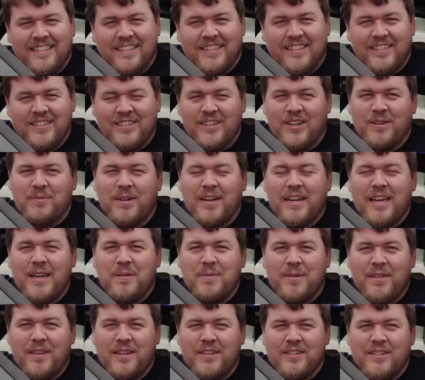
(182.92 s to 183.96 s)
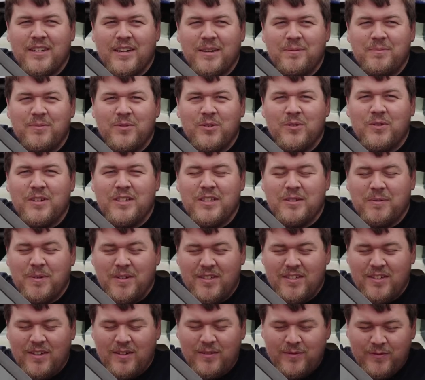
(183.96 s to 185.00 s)
Sorry, my neighbour thinks that I'm talking to
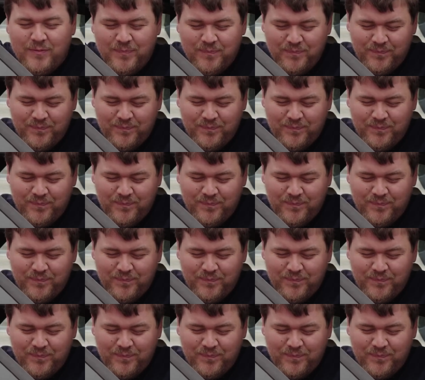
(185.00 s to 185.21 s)
myself.